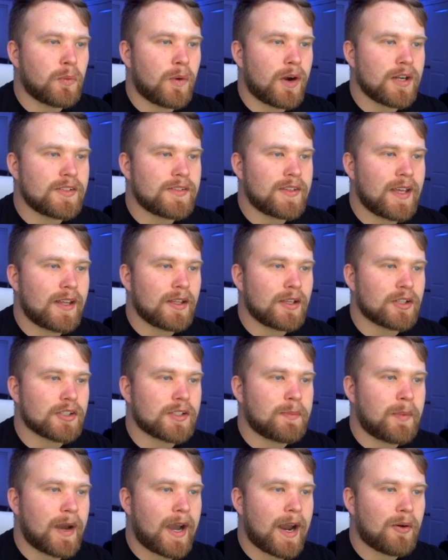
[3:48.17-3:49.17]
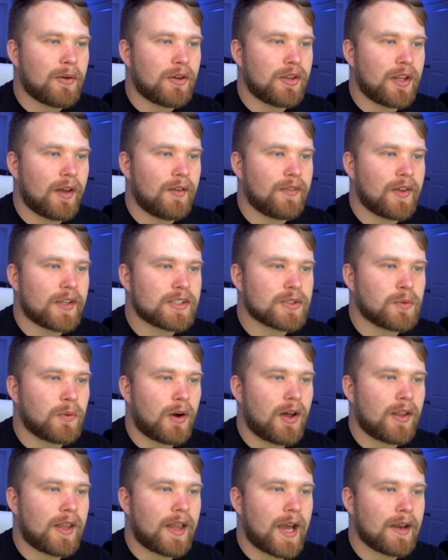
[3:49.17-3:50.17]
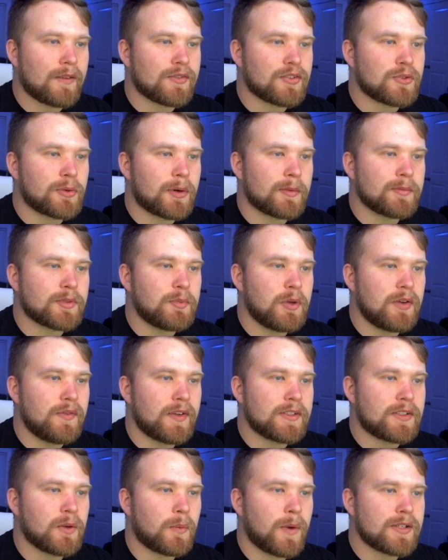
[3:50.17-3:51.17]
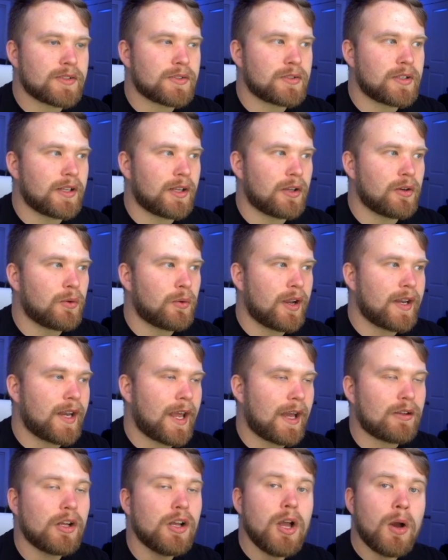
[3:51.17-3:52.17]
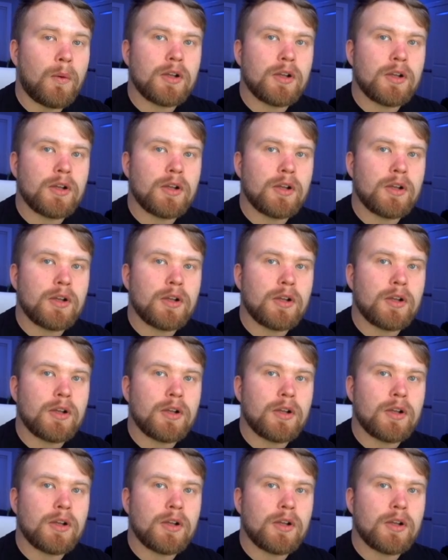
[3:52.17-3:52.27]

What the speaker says: watch that little spiral of a squall line of storms move into western Illinois now.